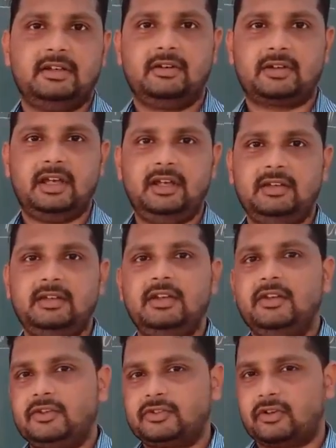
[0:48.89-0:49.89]
Okay,
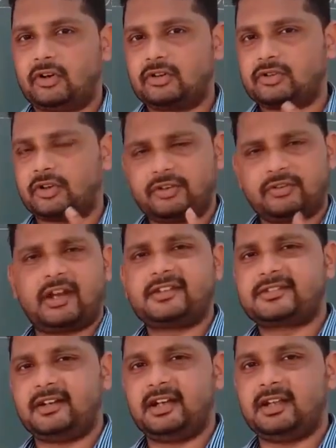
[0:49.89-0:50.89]
so are you guys
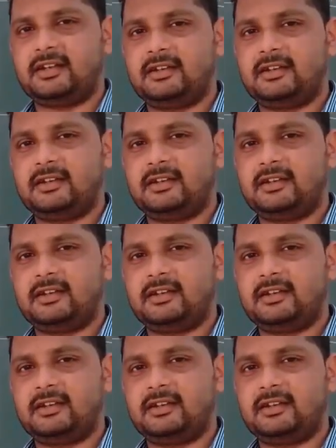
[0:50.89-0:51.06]
ready?